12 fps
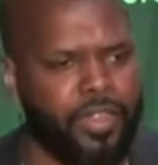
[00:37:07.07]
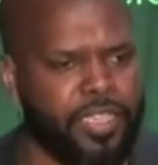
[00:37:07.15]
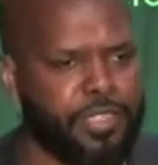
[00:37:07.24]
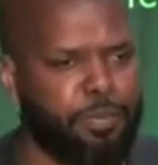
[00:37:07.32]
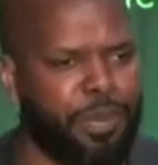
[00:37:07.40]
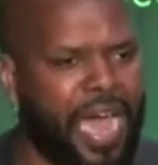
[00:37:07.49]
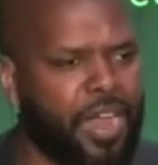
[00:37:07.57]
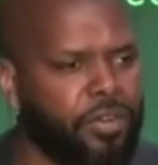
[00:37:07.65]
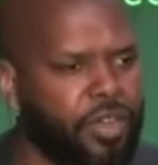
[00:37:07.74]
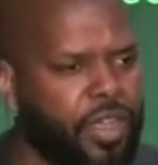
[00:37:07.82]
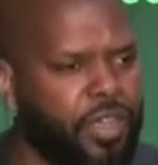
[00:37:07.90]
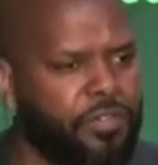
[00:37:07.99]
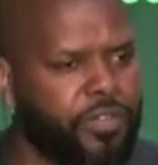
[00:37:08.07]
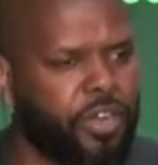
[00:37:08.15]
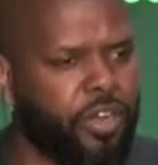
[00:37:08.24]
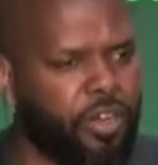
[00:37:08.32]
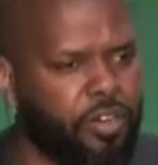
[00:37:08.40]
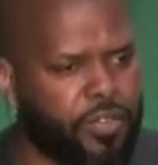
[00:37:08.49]
this bottle of
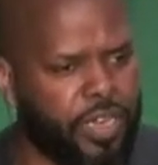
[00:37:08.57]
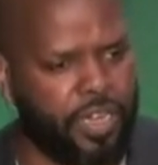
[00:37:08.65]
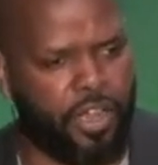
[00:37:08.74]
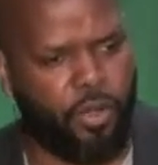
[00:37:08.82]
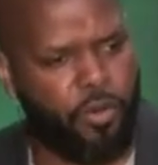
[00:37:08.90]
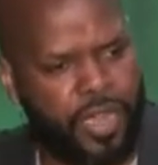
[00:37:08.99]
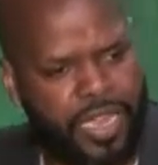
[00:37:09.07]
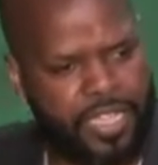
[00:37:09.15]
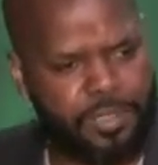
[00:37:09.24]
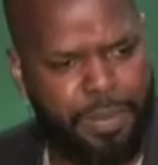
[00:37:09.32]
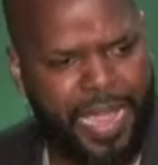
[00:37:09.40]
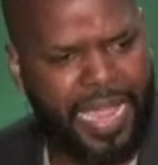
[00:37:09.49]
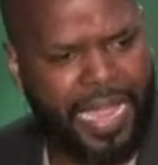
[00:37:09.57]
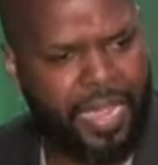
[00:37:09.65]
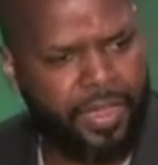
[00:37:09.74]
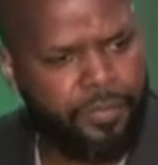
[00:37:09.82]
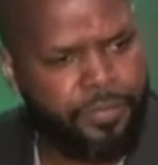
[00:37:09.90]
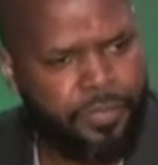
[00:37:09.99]
Curve cologne in his bag.